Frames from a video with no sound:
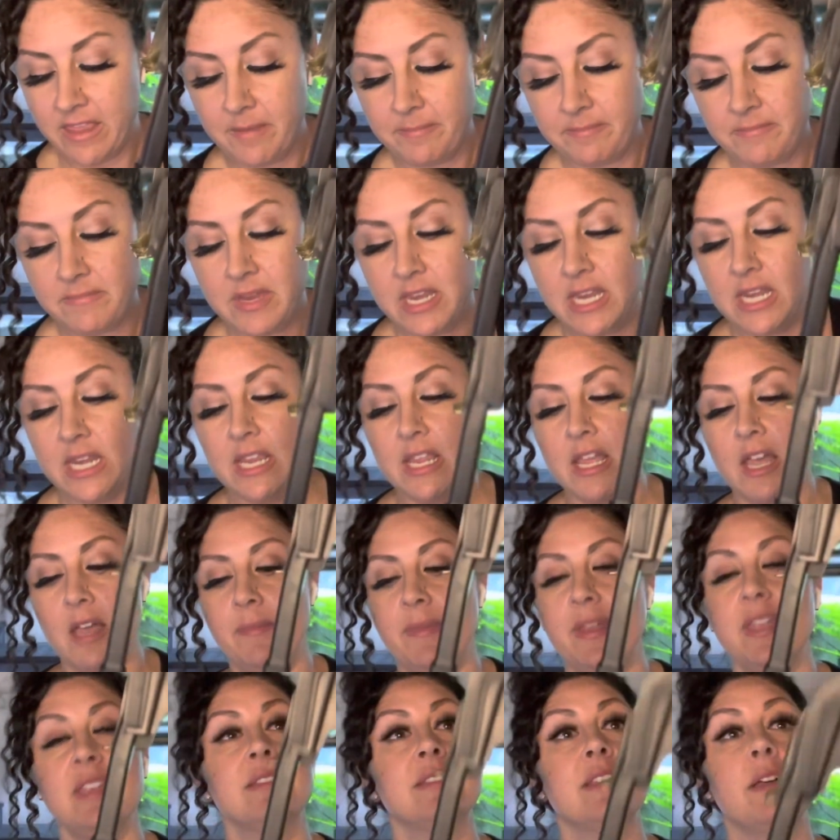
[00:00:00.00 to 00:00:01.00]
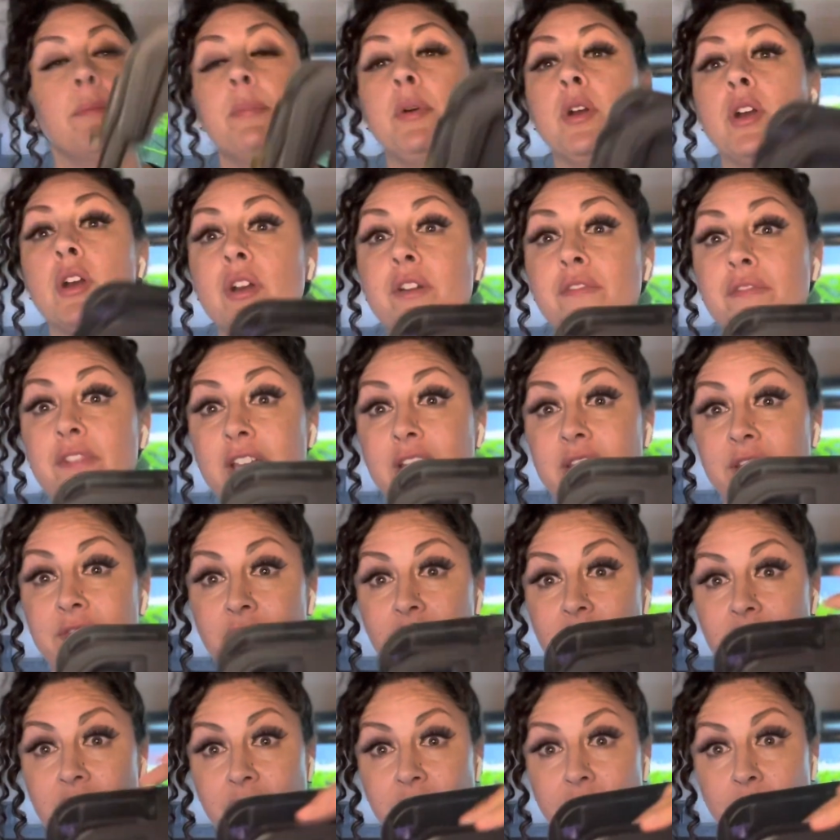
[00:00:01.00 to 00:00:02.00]
medium is a perfect
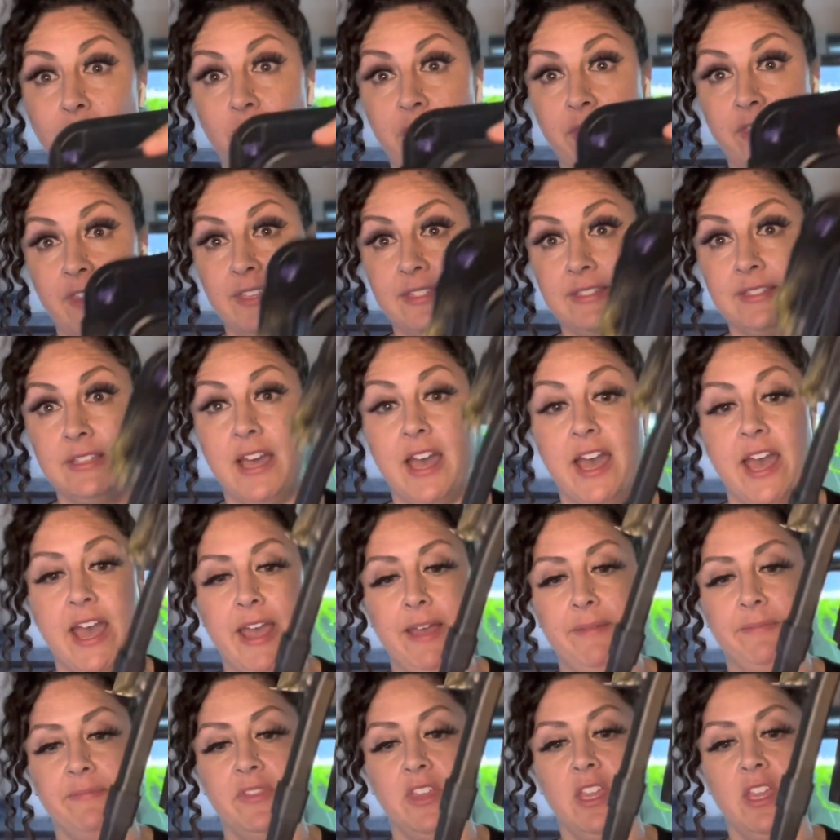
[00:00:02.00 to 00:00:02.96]
fit for this guy.